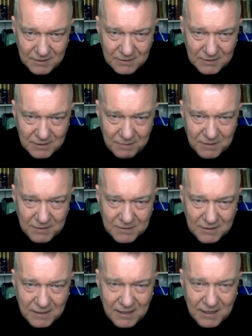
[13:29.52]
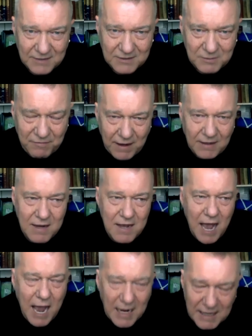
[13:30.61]
That's the connections we've had,
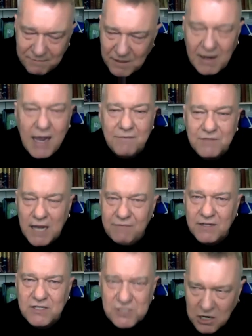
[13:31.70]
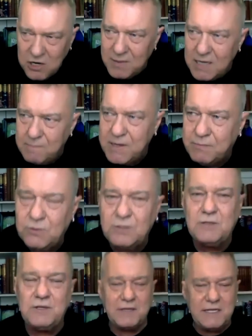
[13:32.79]
and I've had so many people,
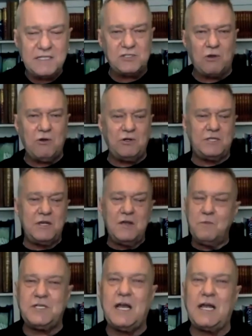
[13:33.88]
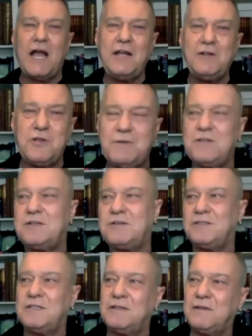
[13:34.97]
you know, these songs, which I do just
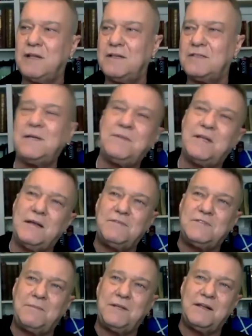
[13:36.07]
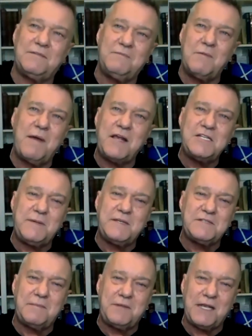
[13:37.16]
because there's something that reminds me of
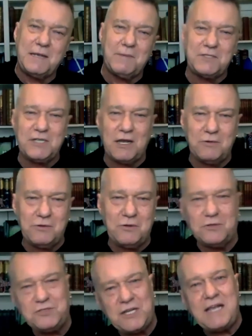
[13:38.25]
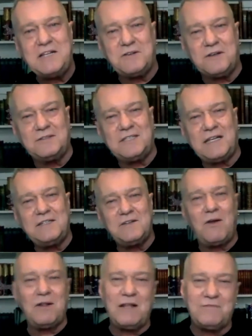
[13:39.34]
something in my childhood, or Jane says, oh,
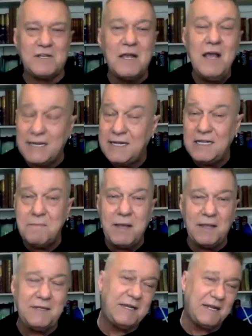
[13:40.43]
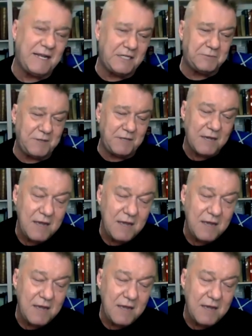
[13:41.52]
I love this, and then the melody connects with you.